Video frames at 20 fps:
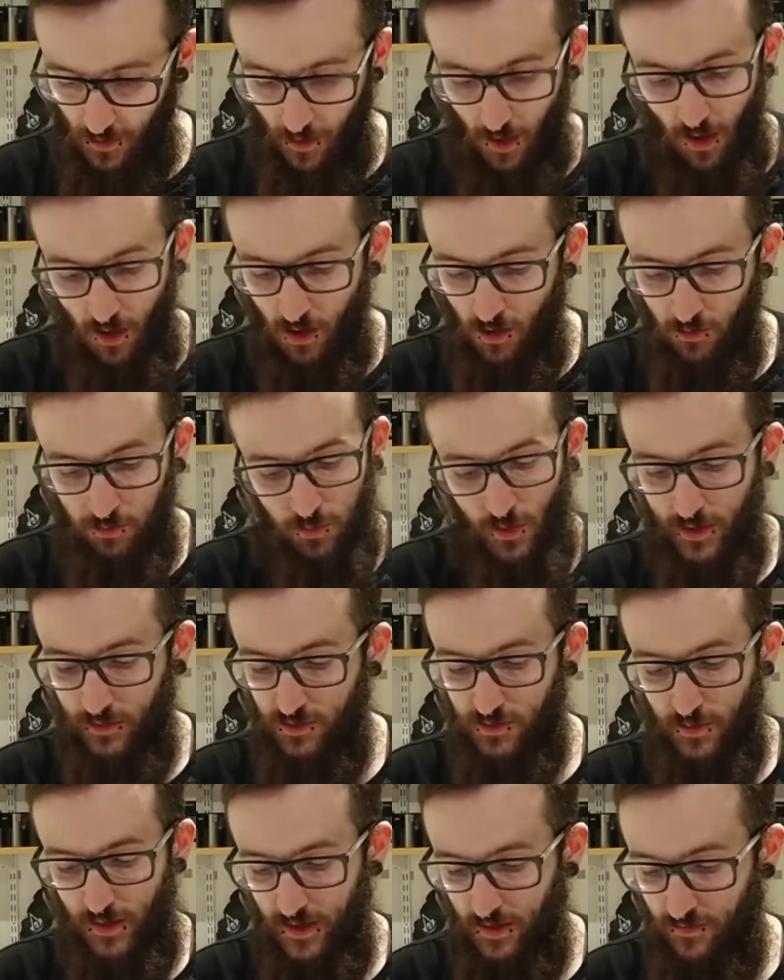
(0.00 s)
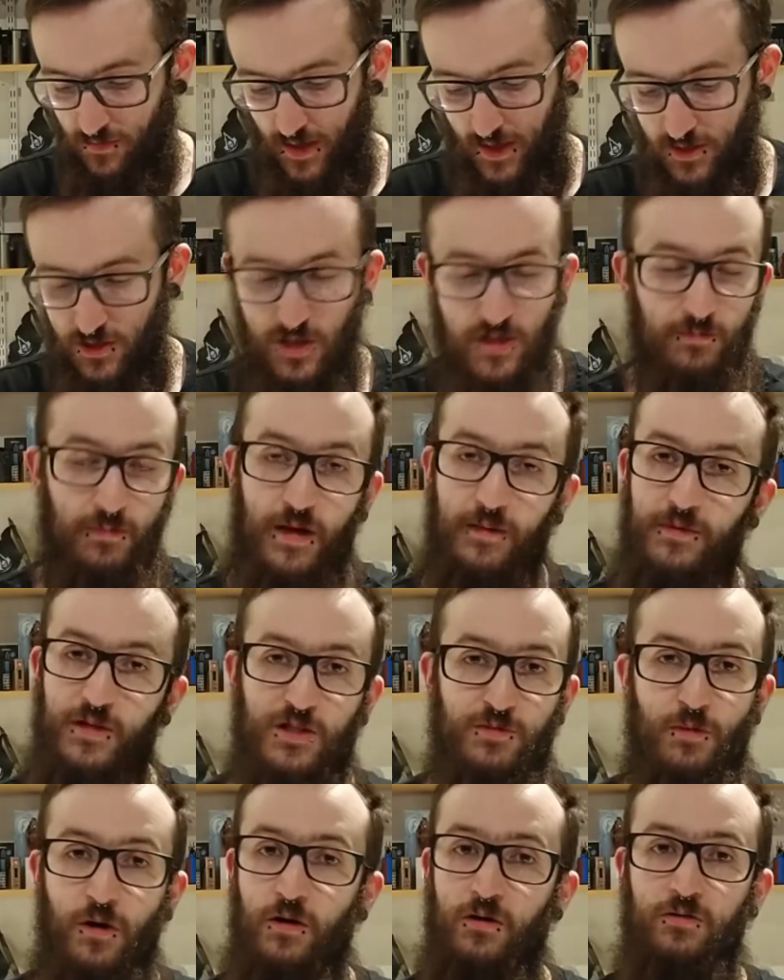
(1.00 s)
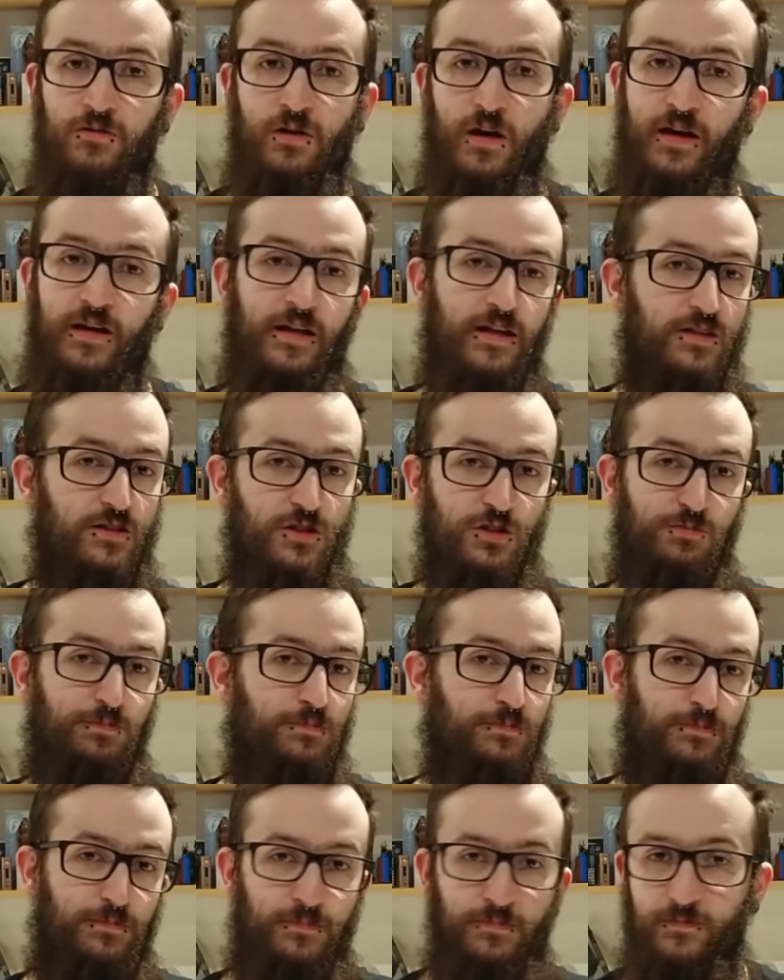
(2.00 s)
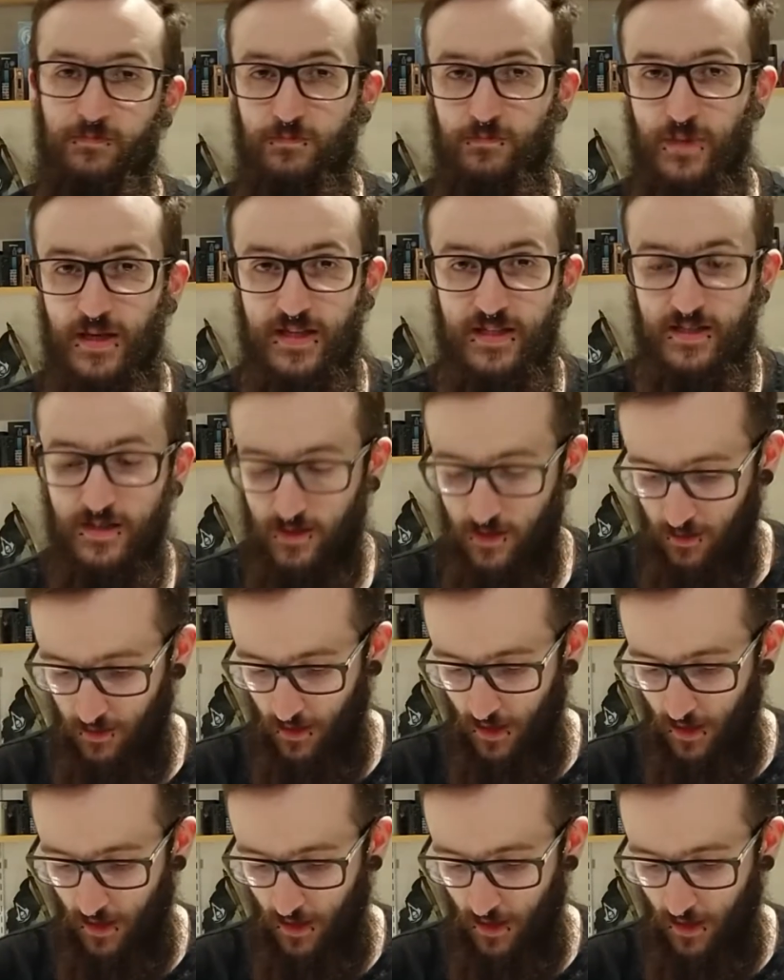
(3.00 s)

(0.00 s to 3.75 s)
Or when it was manufactured, it might be a small crack that's just missed.